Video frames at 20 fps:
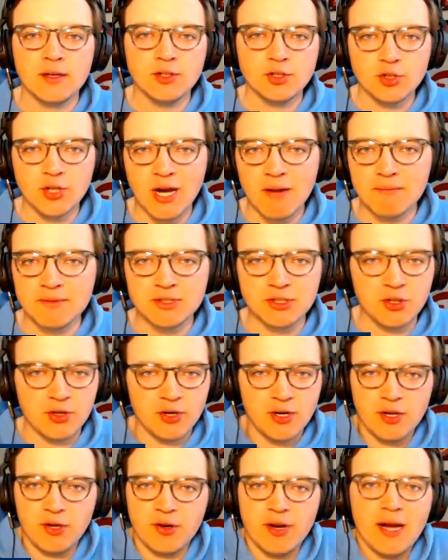Because
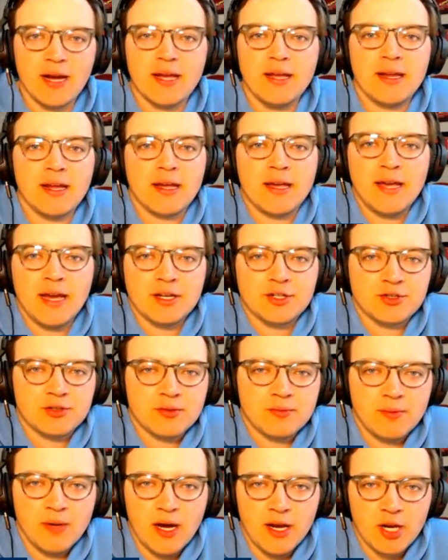you're not getting a
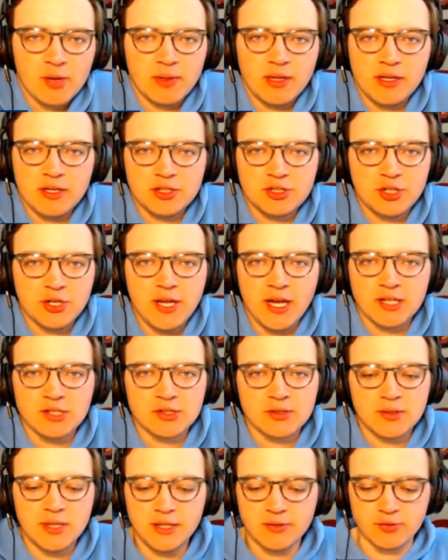catcher. Yadier Molina is your catcher.